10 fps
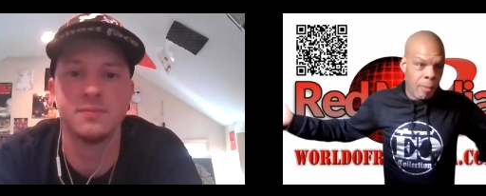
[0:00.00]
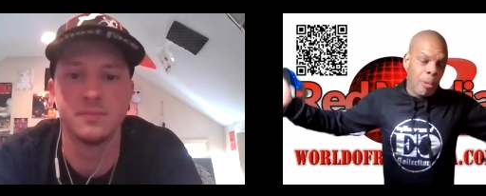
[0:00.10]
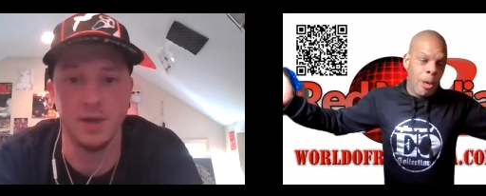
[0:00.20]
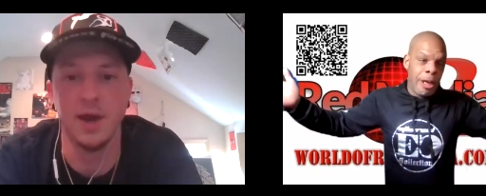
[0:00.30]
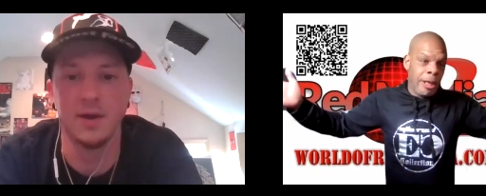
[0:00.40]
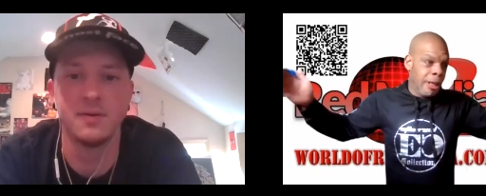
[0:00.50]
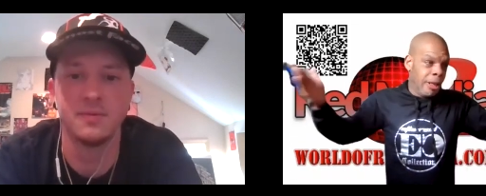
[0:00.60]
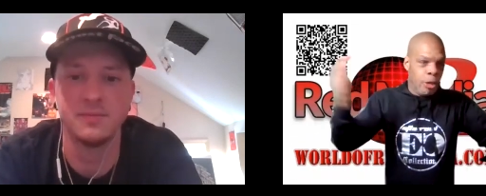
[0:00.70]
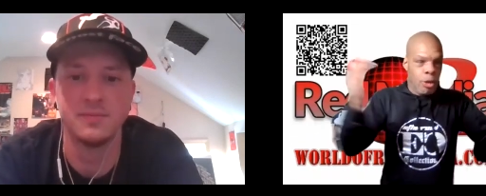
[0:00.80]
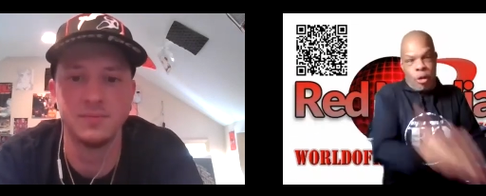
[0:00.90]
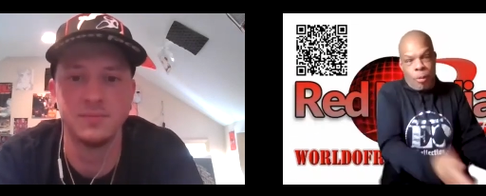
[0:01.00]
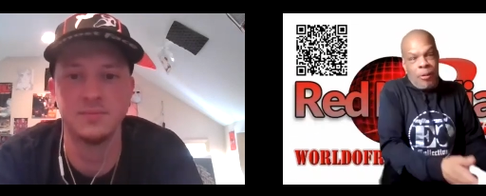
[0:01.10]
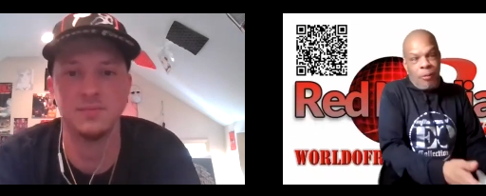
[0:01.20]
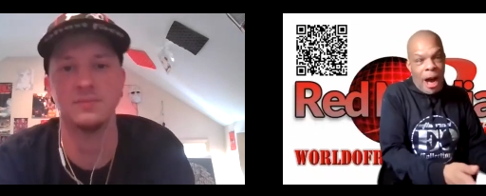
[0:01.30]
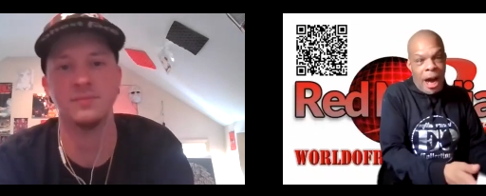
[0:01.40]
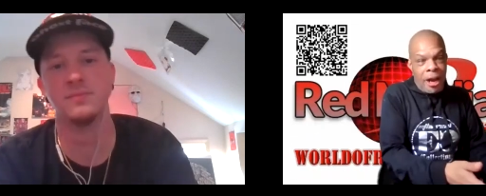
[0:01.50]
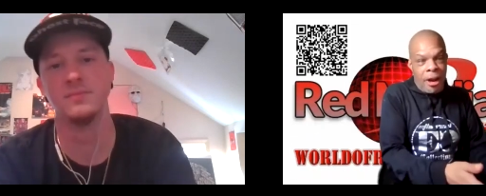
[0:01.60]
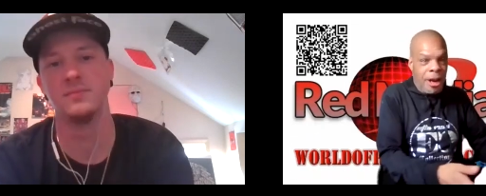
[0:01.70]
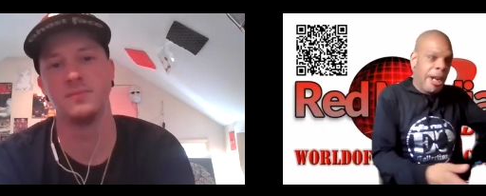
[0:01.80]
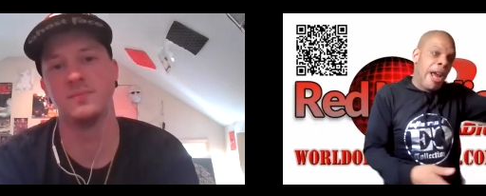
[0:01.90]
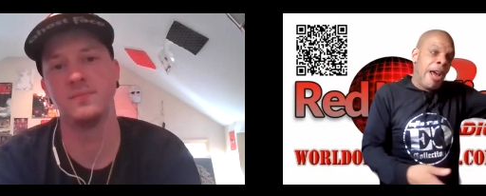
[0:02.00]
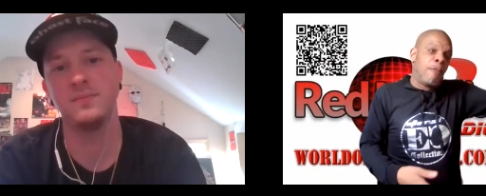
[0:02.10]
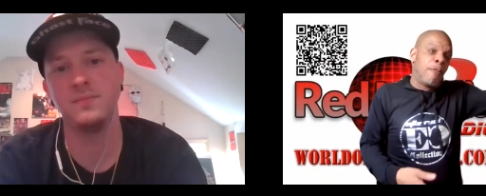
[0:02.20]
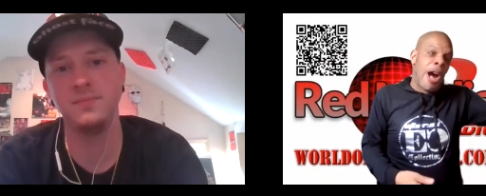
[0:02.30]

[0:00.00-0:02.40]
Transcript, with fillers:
Speaker 1: Yeah. But you could be fire and have